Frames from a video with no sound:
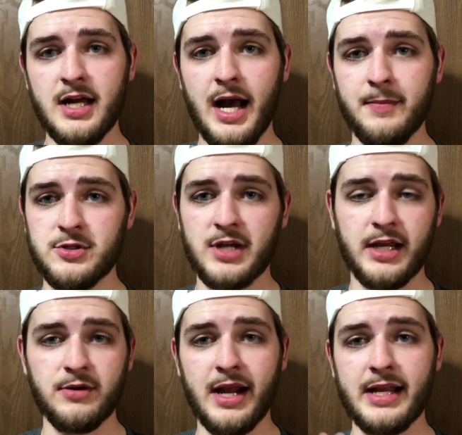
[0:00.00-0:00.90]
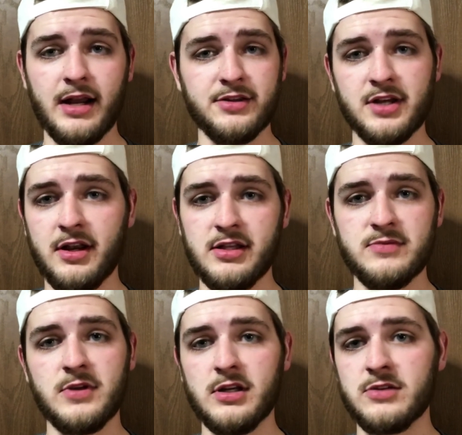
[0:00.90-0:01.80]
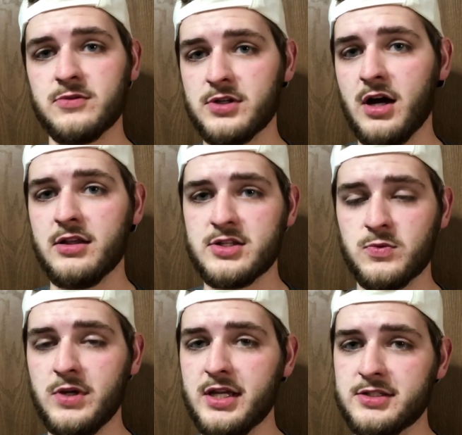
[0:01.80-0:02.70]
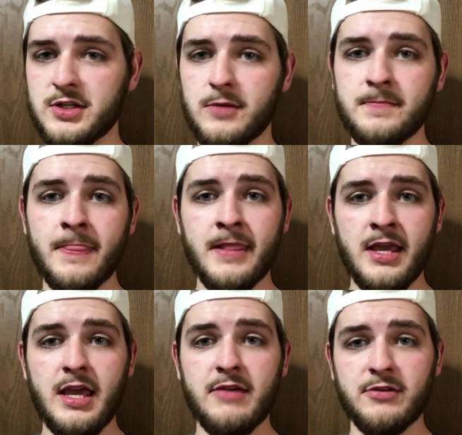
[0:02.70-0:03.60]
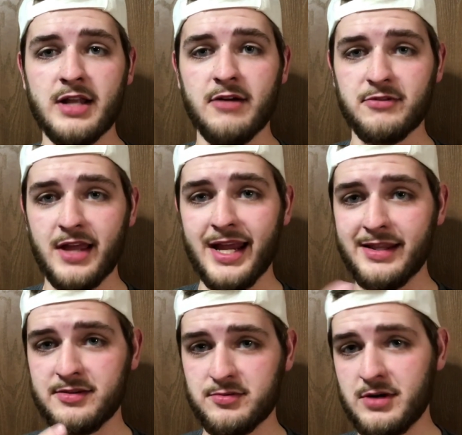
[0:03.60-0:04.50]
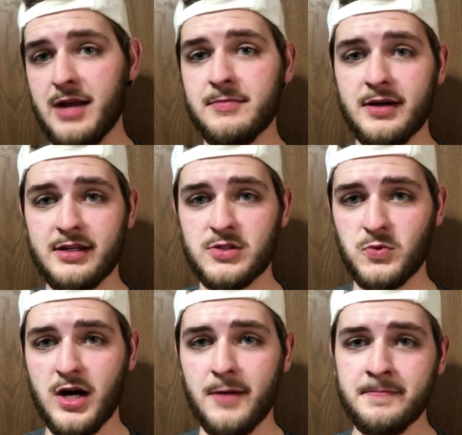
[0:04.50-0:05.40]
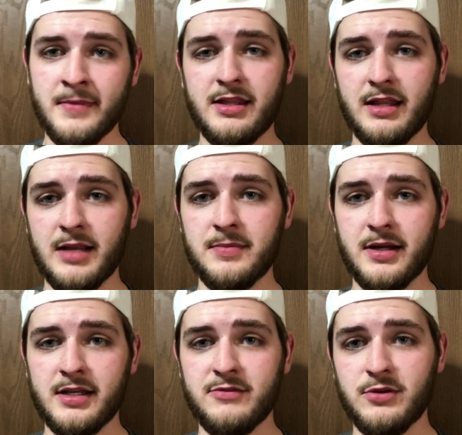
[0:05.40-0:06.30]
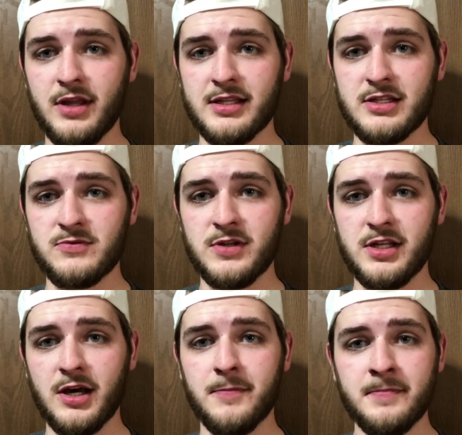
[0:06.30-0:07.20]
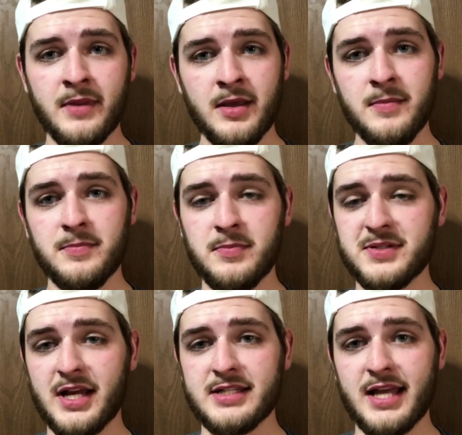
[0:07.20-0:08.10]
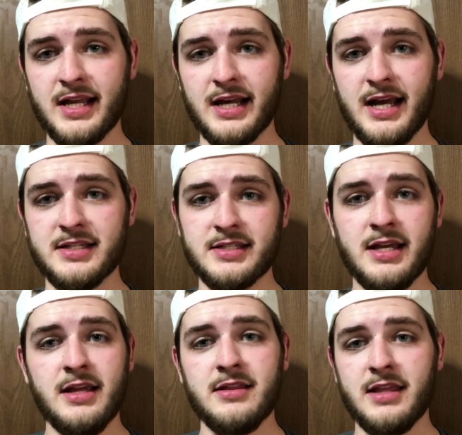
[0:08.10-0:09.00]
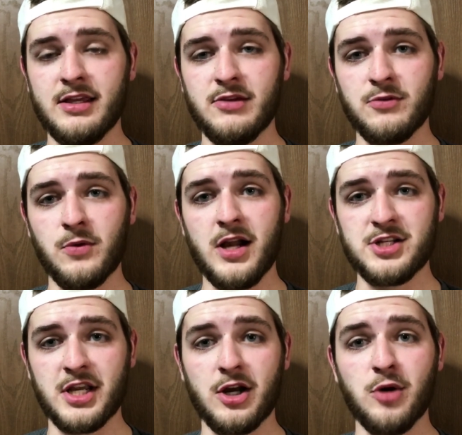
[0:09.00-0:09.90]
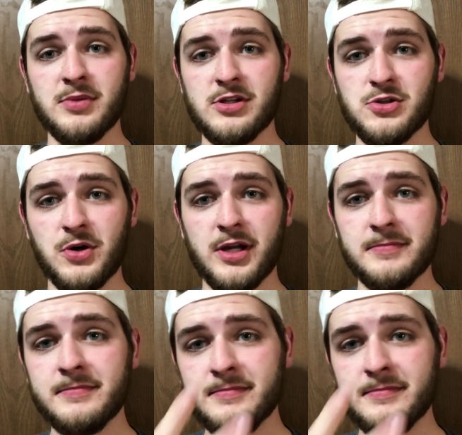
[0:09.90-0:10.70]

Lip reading: I'm going to try to grind out a ton of these videos for y'all this week, so if you're down for that, hit the subscribe button as well. Hit the like button if you like this video. Besides that, guys, thank you for watching. I hope you enjoyed.